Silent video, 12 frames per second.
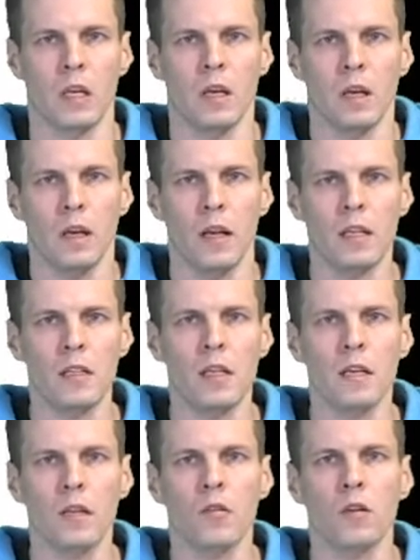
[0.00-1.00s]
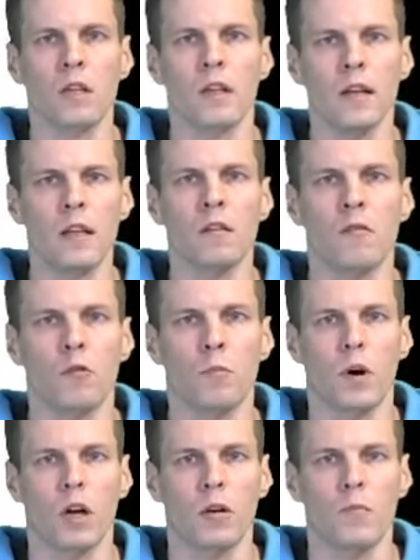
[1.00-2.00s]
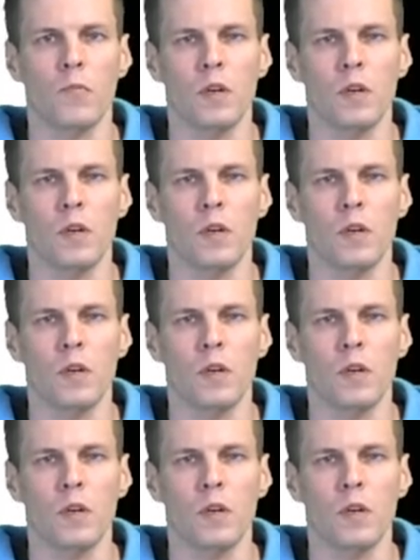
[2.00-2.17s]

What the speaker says: Let's take a look at the latent growth model.